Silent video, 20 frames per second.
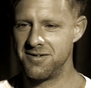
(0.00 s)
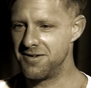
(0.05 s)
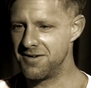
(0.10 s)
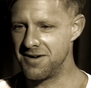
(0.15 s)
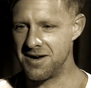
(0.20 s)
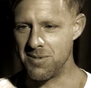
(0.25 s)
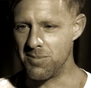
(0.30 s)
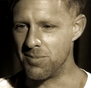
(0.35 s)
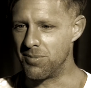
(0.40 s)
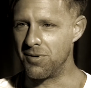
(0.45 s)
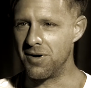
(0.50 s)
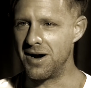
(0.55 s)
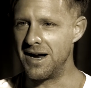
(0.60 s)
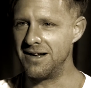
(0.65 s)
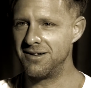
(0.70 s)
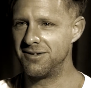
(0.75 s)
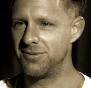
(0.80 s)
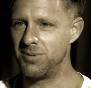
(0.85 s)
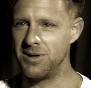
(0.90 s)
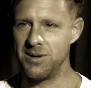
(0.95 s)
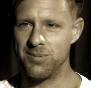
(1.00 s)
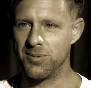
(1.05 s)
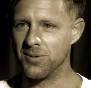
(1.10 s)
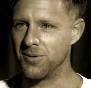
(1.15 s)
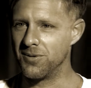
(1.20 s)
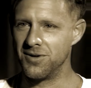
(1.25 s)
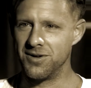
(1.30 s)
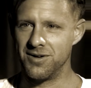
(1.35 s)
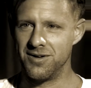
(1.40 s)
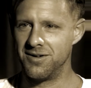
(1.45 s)
embrace
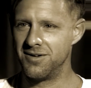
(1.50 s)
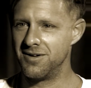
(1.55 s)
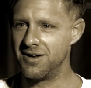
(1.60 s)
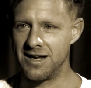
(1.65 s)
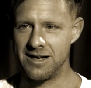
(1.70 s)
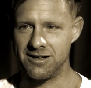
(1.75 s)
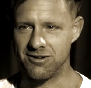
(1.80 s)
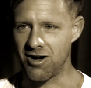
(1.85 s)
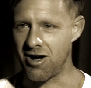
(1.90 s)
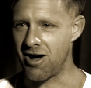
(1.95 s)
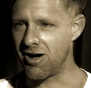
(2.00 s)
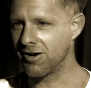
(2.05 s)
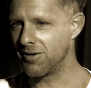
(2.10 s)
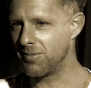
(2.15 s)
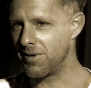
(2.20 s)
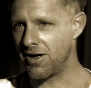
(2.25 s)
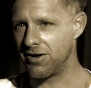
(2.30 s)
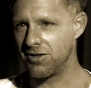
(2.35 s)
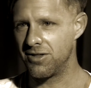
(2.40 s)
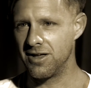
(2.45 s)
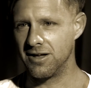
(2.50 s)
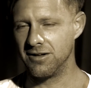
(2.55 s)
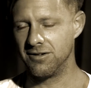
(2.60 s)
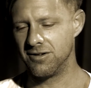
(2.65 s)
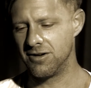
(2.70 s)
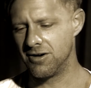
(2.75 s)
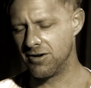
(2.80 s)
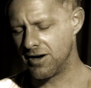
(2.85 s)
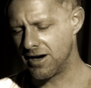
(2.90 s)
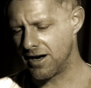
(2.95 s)
people and talk about things,
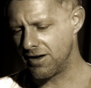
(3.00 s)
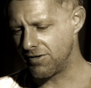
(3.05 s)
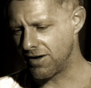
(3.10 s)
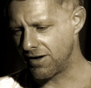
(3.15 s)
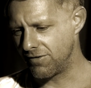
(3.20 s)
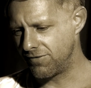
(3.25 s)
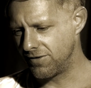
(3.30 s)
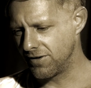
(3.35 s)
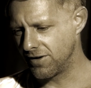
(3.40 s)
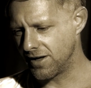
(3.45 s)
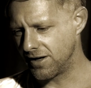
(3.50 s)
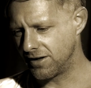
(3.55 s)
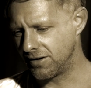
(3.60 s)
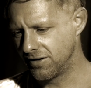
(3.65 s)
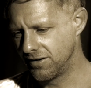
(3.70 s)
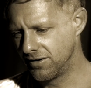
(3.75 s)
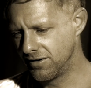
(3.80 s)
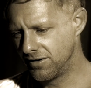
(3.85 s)
you know. And I feel like